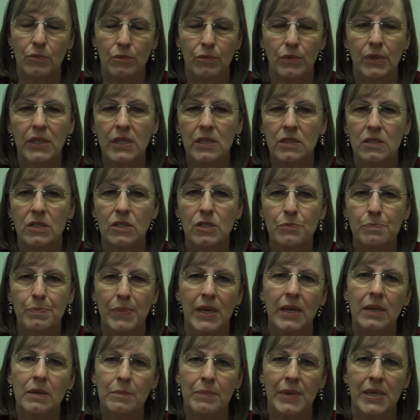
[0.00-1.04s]
really just
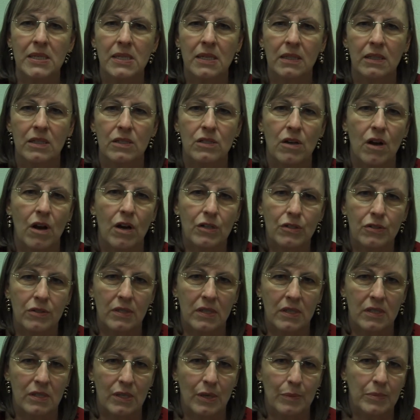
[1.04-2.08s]
ba- basically doctor
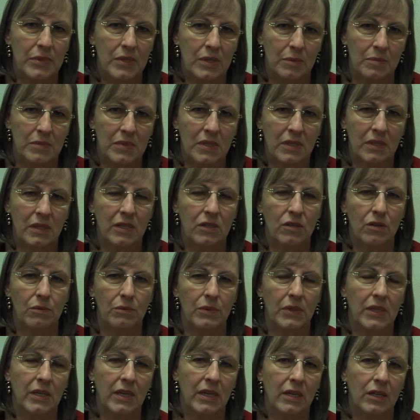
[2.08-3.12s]
the symptoms and they don't
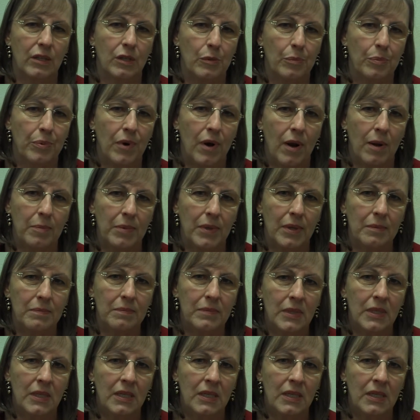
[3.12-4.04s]
really get at the problem.